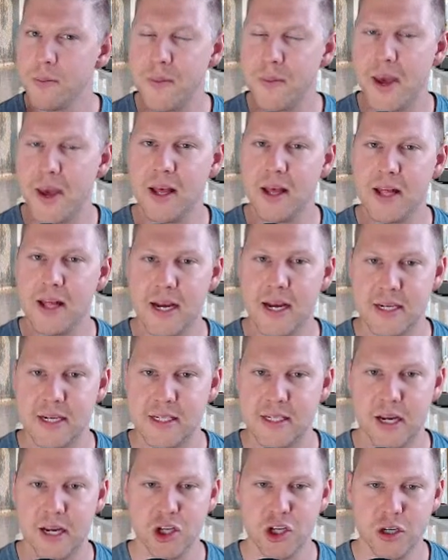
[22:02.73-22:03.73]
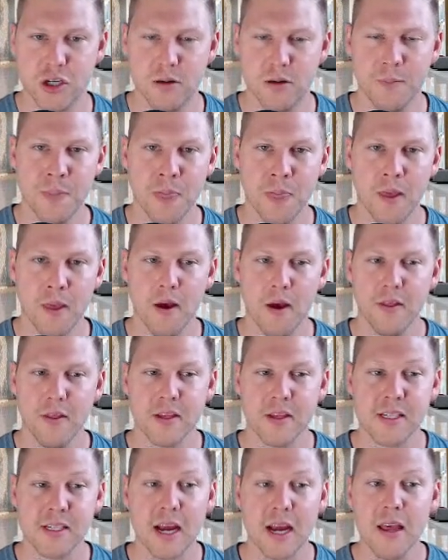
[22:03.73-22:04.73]
making that distinction. The
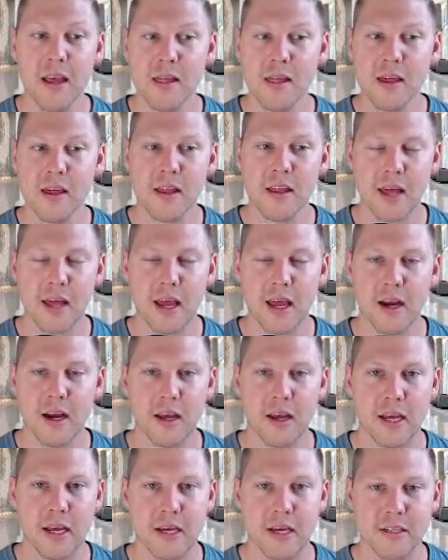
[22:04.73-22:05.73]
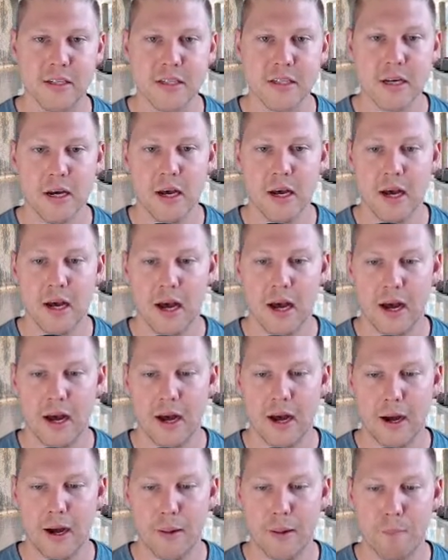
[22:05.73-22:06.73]
second thing Theta is,
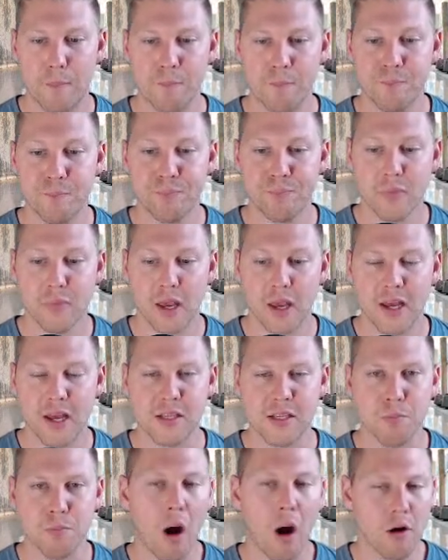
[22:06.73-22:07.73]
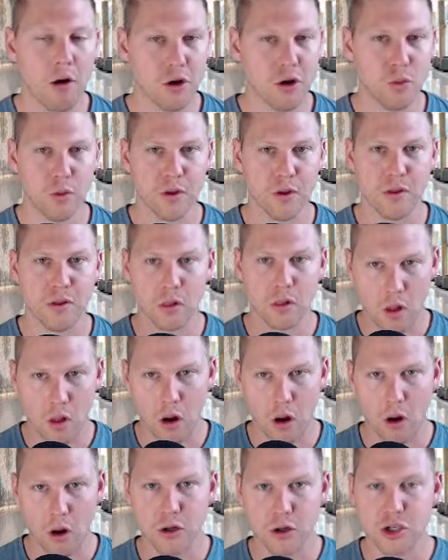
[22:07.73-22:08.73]
it's partnered with
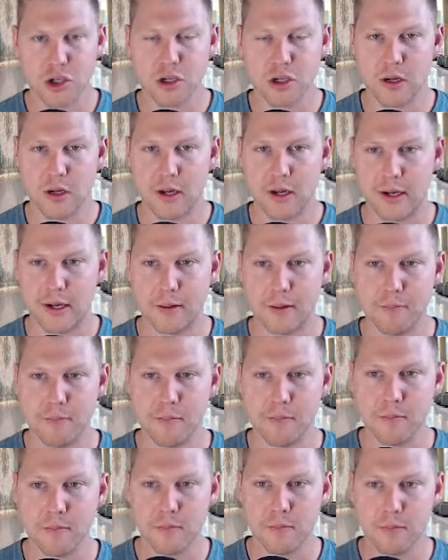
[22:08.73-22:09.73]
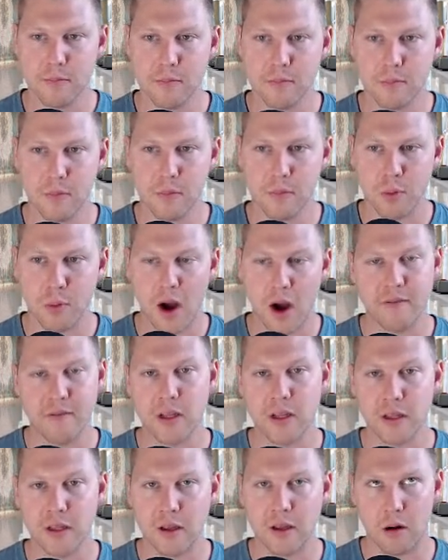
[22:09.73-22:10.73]
large
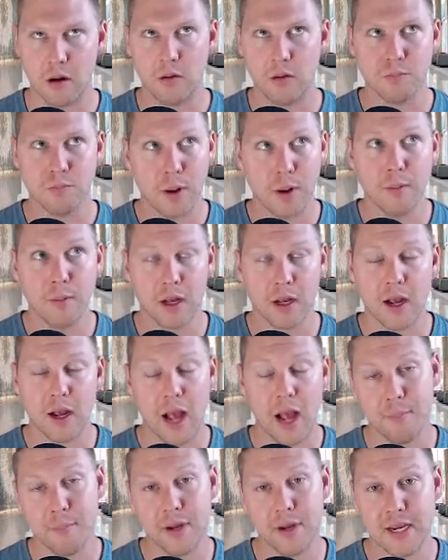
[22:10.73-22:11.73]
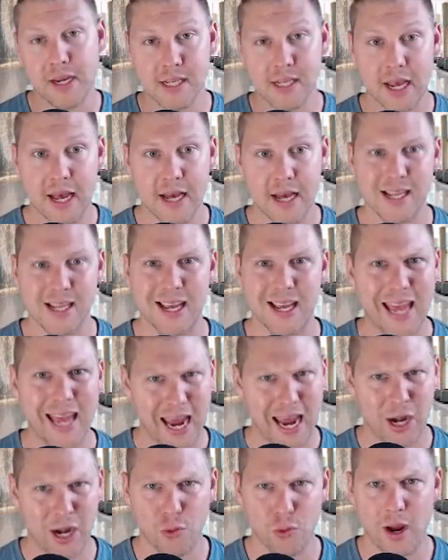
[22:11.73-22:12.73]
privately or public companies, I guess, like
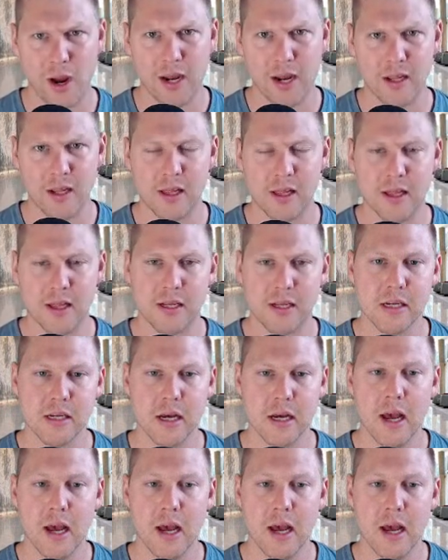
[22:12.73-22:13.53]
Gatorade and things.